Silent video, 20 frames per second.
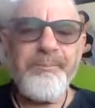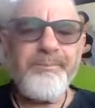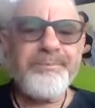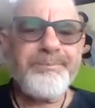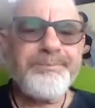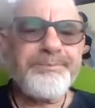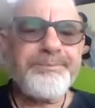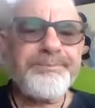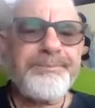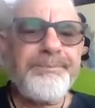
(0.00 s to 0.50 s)

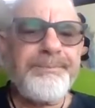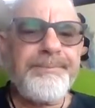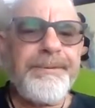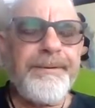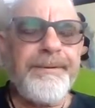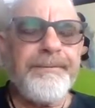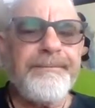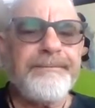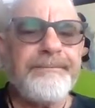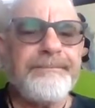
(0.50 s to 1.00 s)

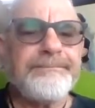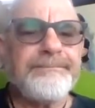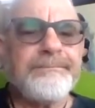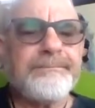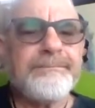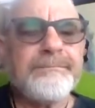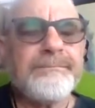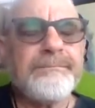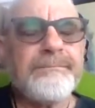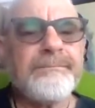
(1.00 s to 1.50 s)

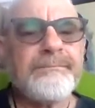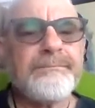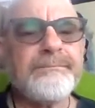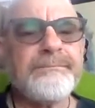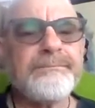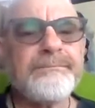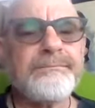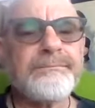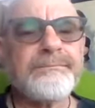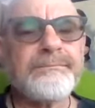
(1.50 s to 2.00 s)

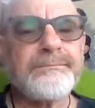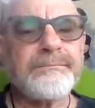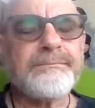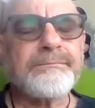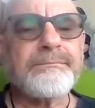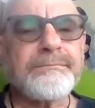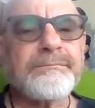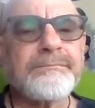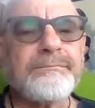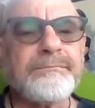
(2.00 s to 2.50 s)

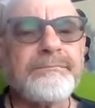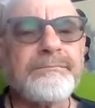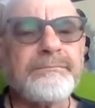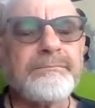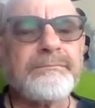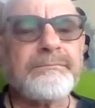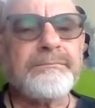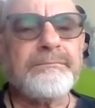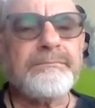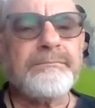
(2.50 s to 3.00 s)

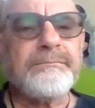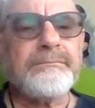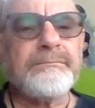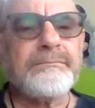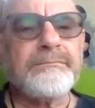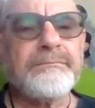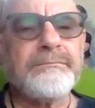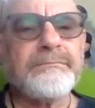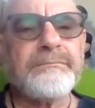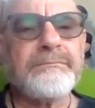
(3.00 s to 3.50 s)

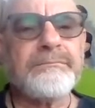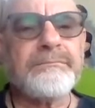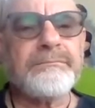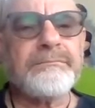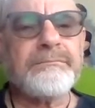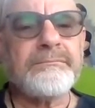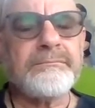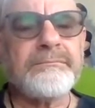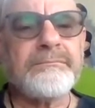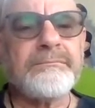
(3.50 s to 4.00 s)

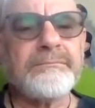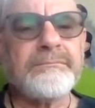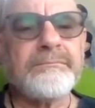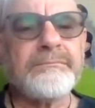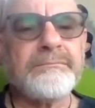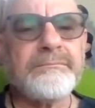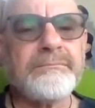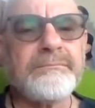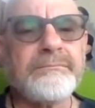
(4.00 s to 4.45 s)
[no speech]